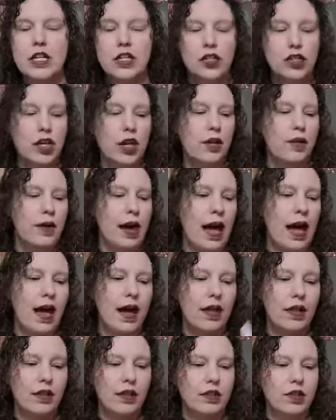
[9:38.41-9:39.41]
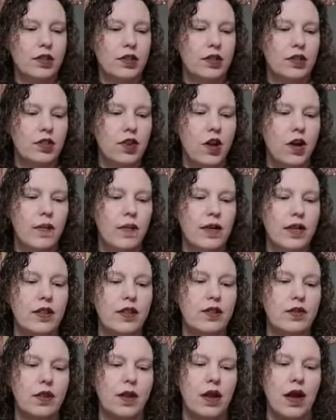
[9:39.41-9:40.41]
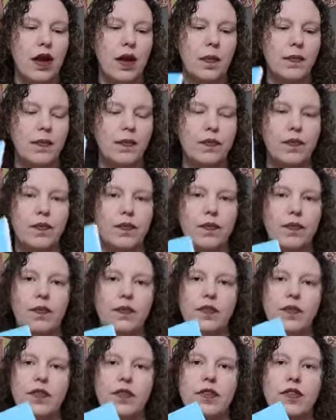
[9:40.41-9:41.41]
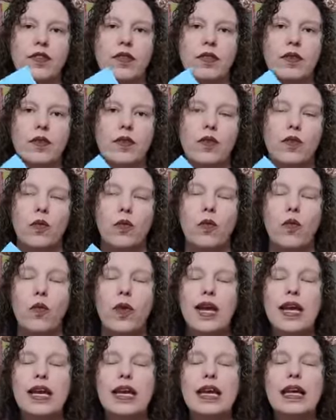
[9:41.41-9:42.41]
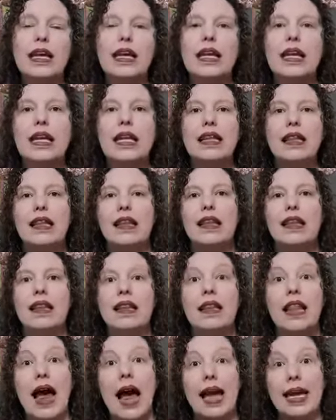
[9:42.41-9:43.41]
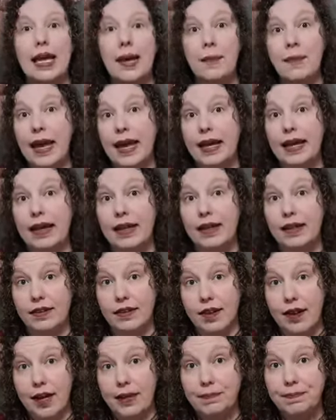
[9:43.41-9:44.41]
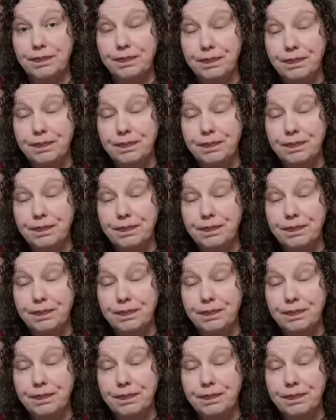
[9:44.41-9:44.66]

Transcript: So I'll start with, um, we like Abeka a lot.